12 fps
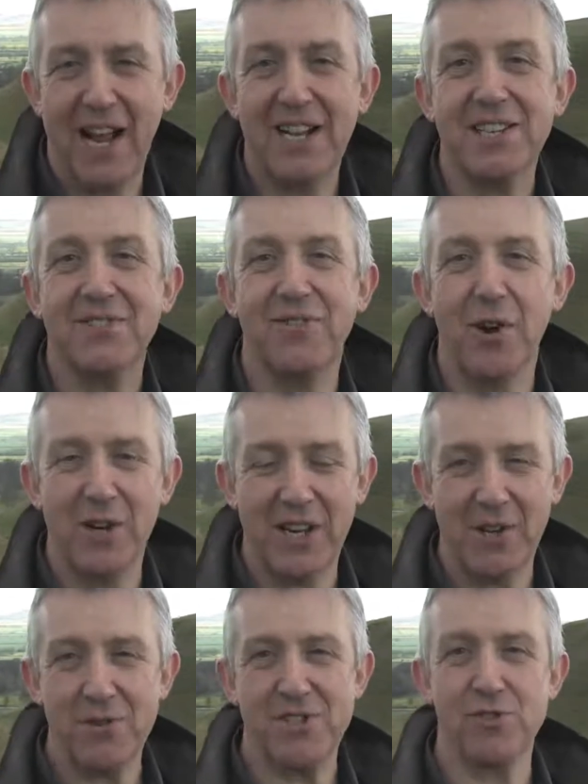Andy Foley,
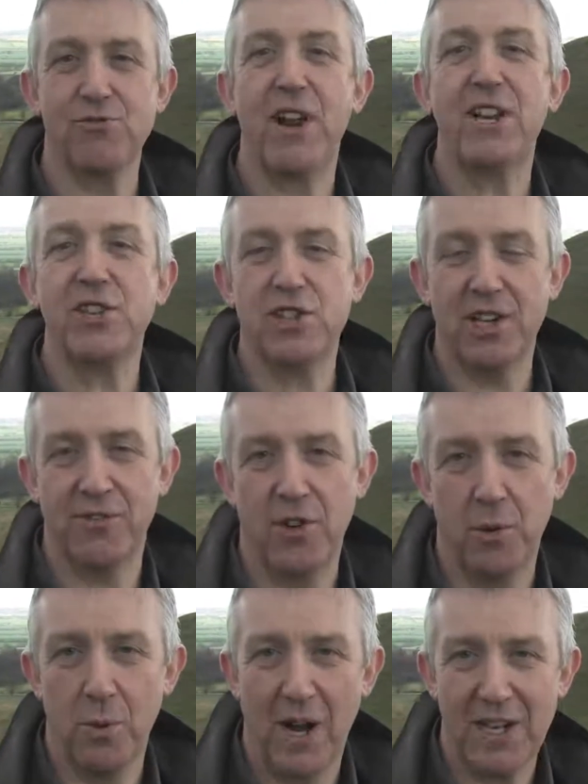who's the ranger for
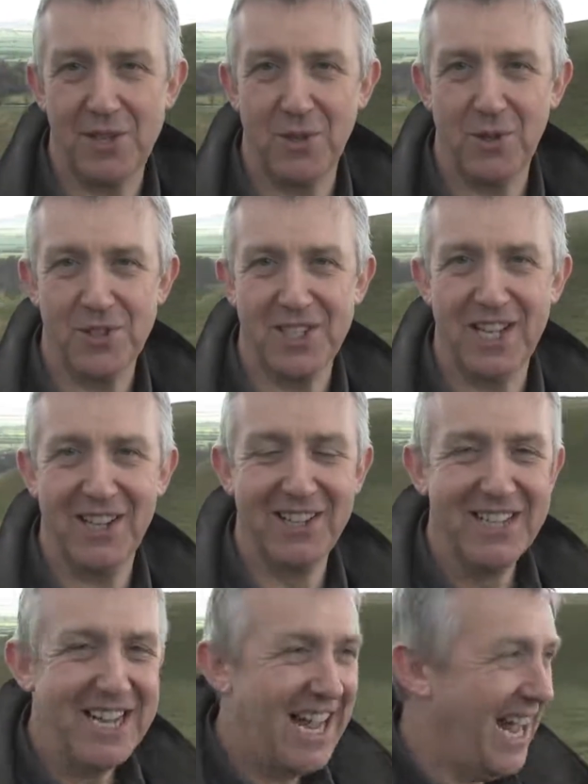the White Horse Hill,
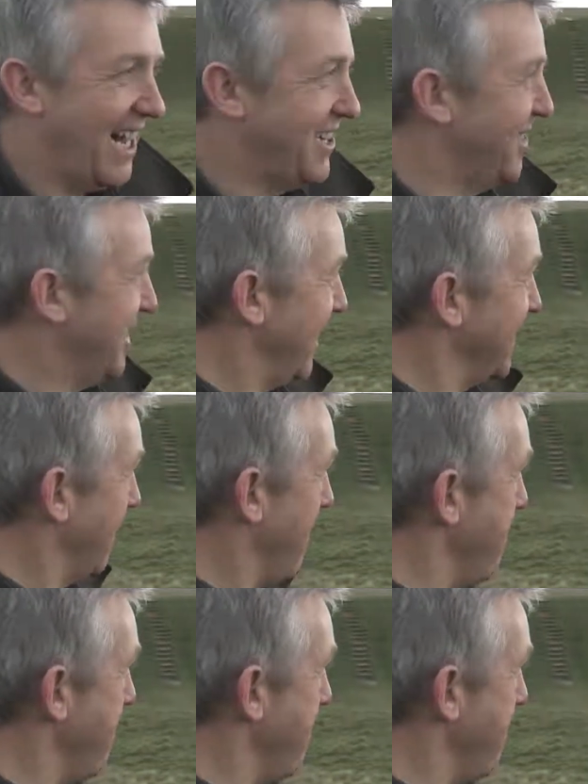to tell us a little